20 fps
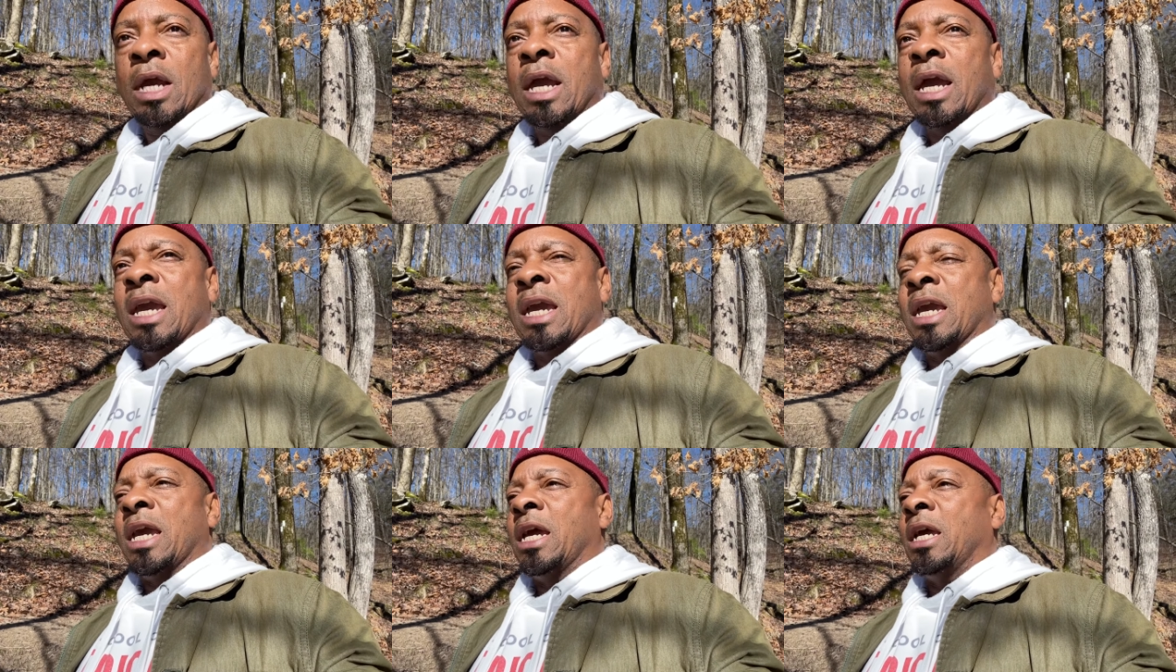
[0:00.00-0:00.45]

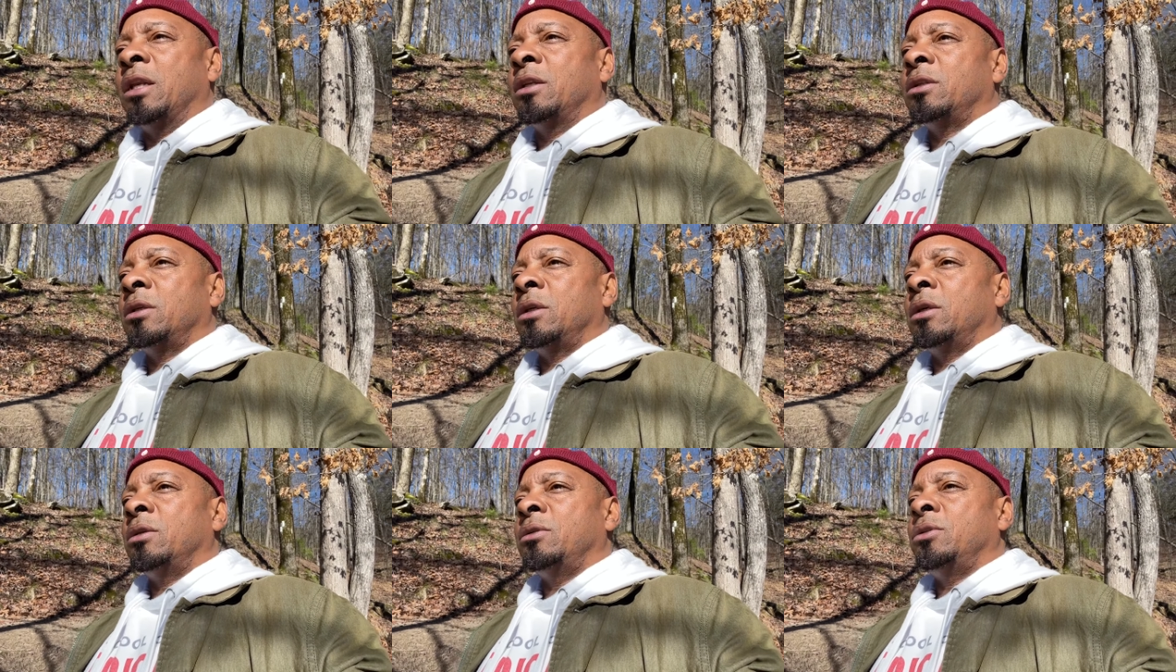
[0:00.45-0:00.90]
and
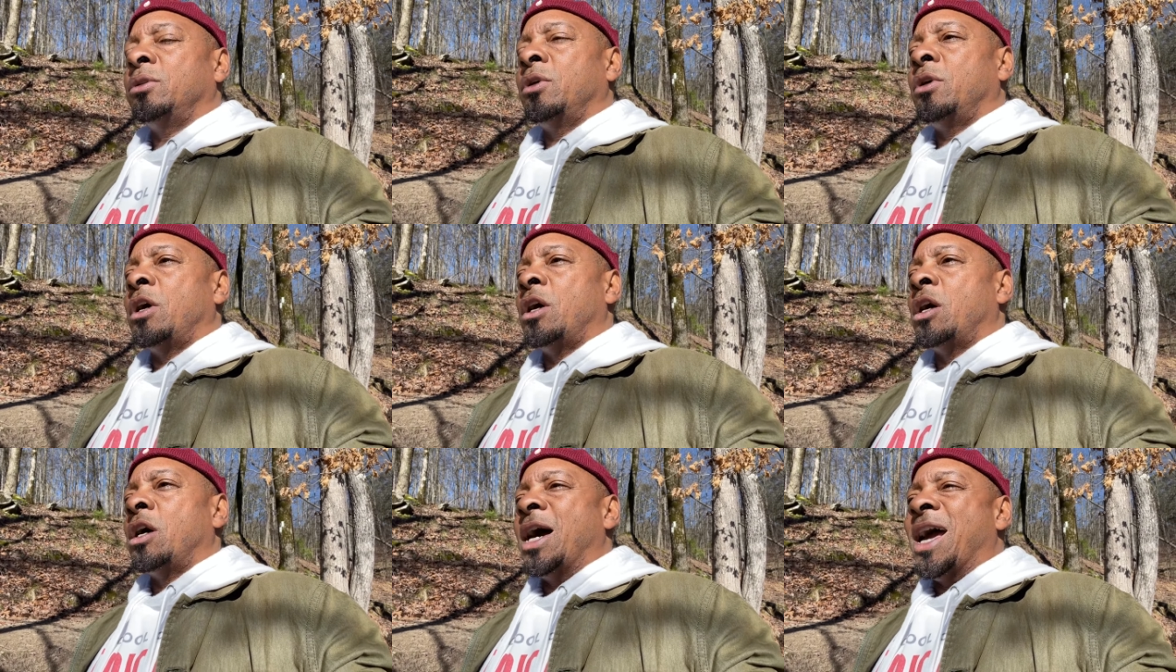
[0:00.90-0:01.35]

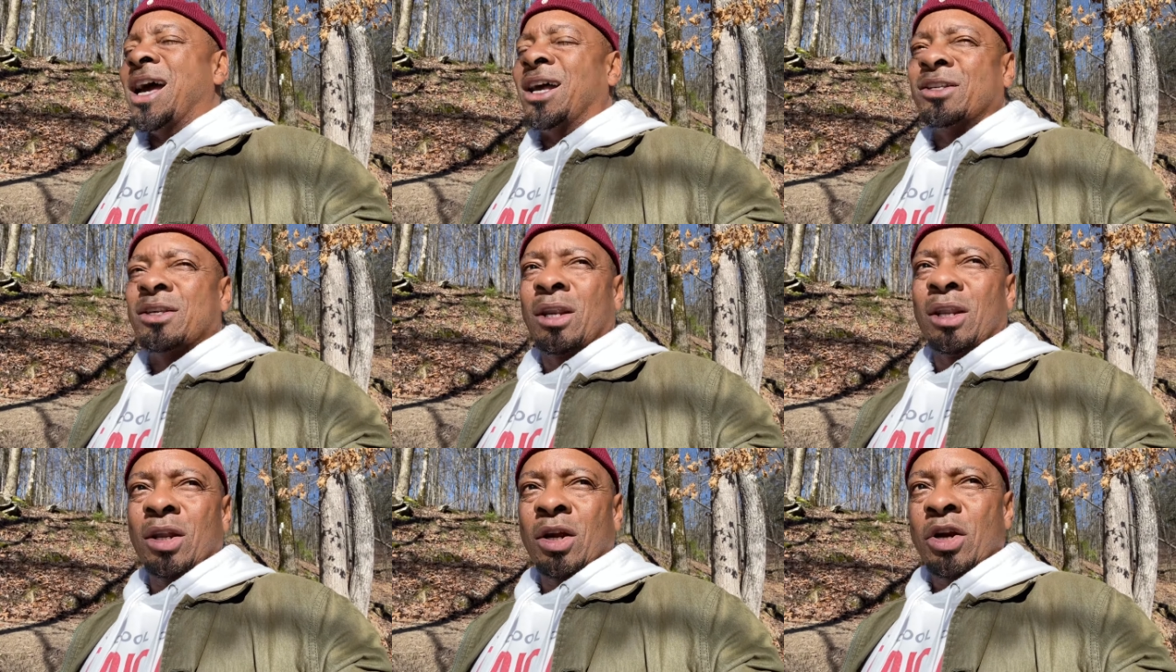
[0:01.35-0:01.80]
uh, as
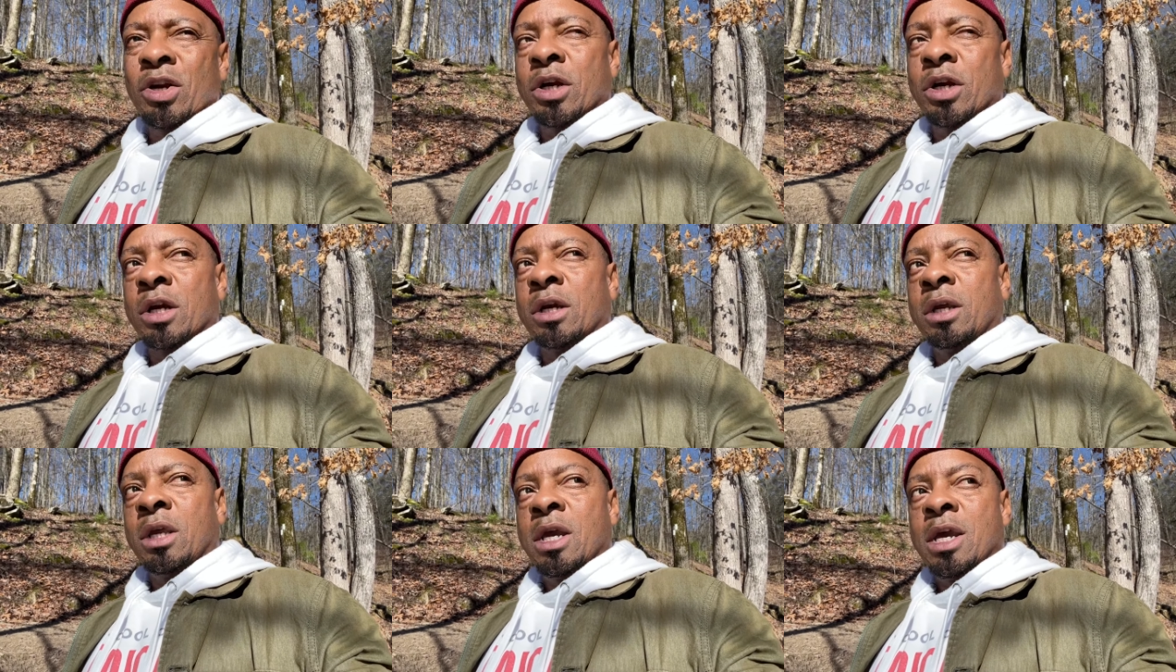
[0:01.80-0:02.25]
a
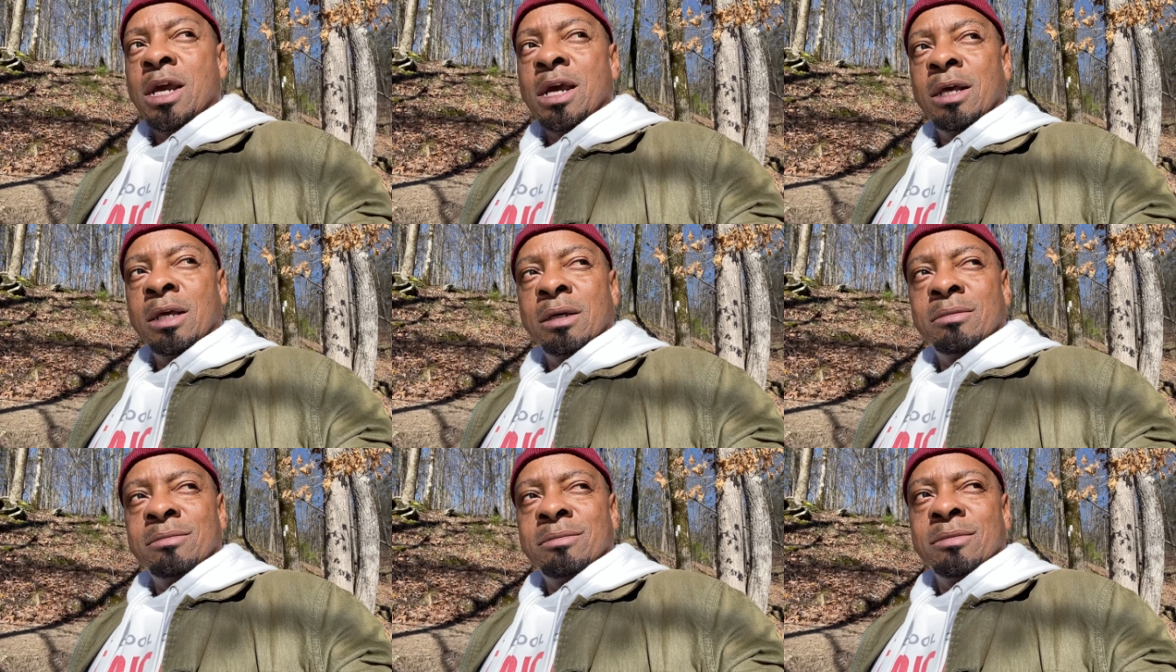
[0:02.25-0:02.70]
learner,
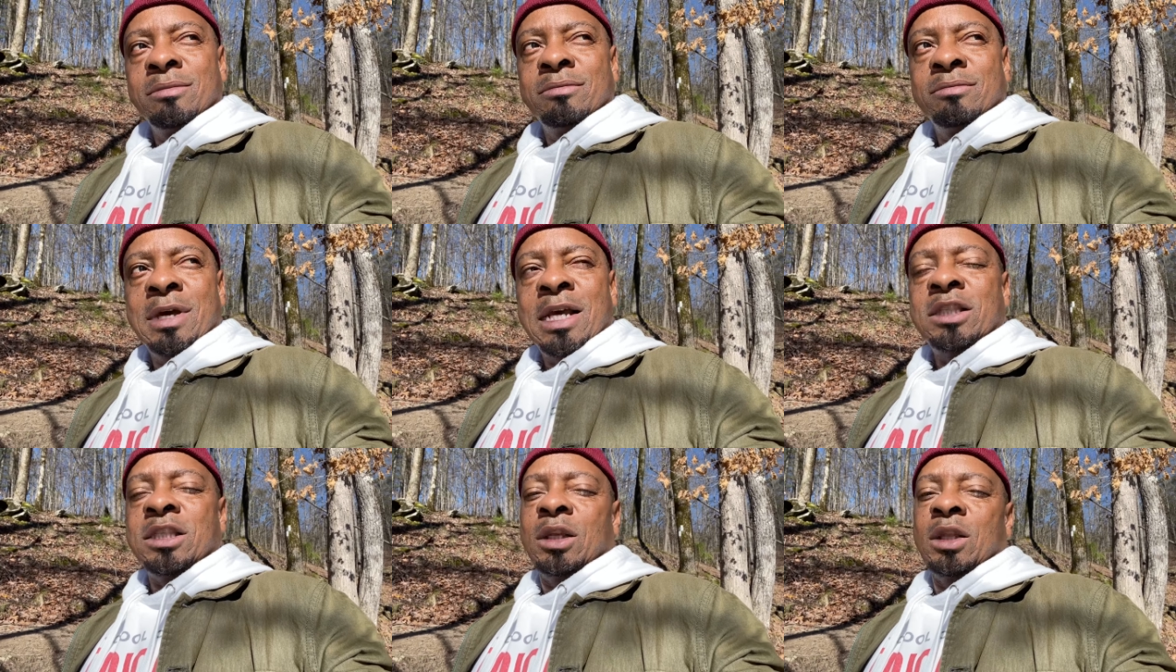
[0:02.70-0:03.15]

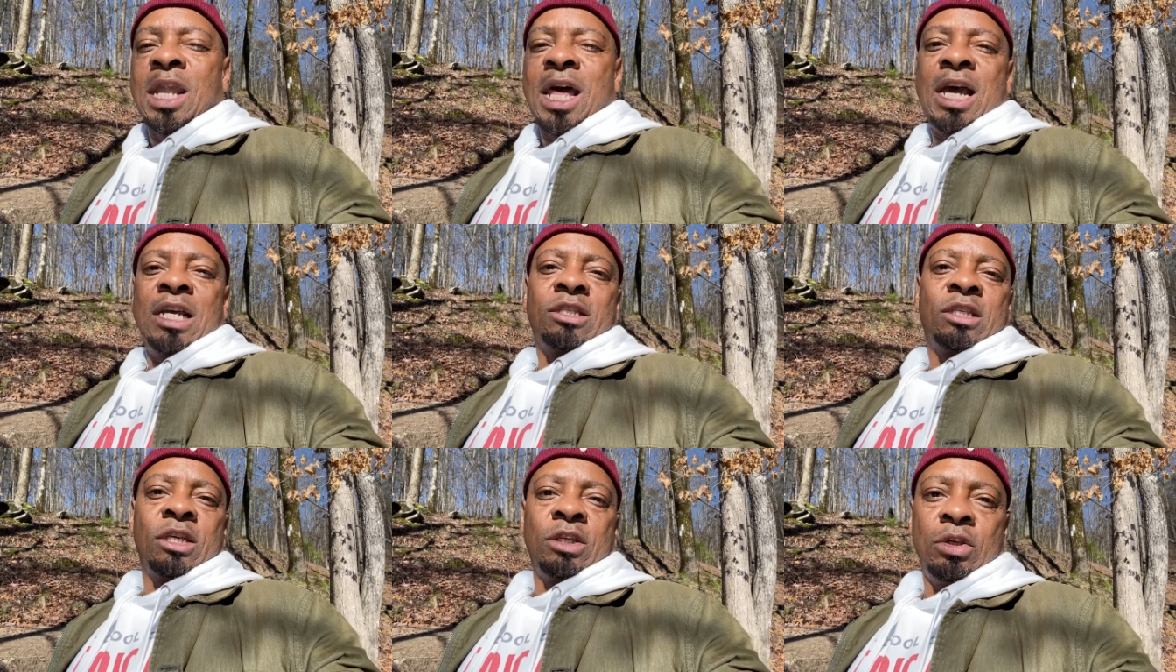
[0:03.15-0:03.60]
that's the
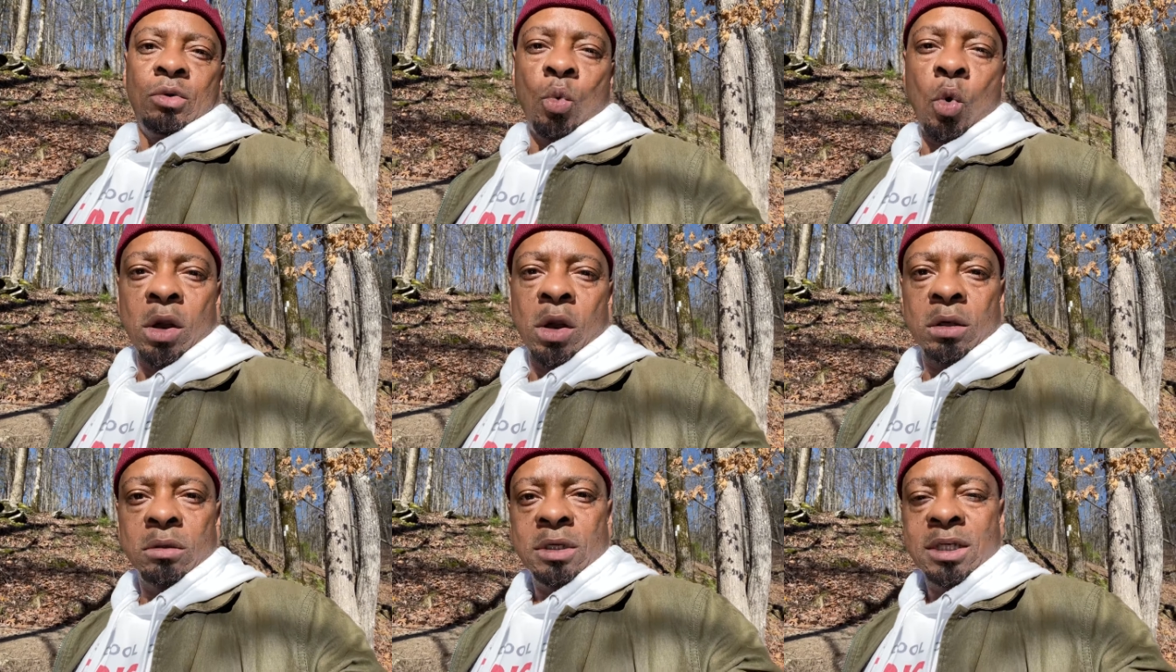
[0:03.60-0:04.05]
last thing you want.